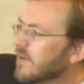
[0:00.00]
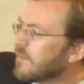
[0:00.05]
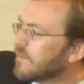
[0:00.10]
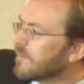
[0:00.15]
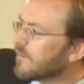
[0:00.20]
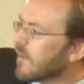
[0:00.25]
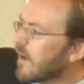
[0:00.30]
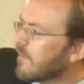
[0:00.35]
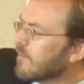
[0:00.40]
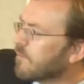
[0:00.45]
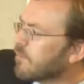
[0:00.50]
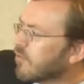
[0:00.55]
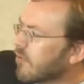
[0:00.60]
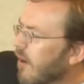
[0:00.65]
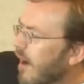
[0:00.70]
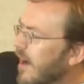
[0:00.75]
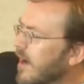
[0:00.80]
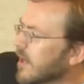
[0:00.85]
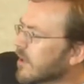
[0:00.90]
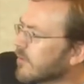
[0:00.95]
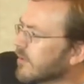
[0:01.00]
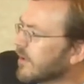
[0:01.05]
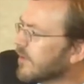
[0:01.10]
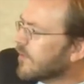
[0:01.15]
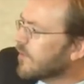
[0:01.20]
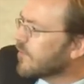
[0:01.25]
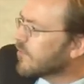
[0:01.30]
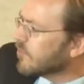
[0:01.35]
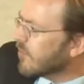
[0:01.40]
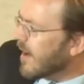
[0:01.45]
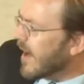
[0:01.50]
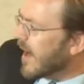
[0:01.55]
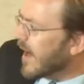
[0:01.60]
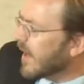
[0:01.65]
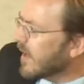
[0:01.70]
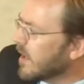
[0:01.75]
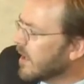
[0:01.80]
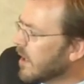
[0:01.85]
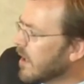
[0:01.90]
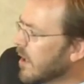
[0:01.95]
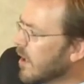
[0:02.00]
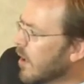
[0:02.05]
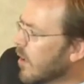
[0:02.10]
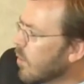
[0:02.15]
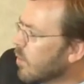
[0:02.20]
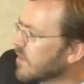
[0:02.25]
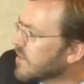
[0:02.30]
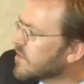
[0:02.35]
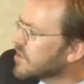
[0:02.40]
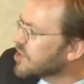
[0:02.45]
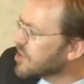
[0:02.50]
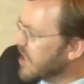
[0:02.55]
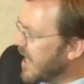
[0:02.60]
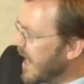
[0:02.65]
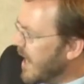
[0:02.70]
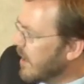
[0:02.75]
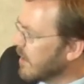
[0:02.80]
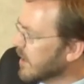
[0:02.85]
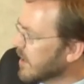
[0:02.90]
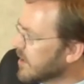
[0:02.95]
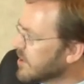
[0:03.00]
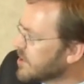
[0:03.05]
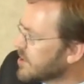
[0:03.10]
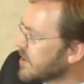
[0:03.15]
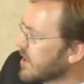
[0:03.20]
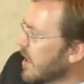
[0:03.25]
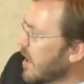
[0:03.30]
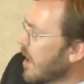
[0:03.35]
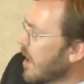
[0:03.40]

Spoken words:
of prior restraint was challenged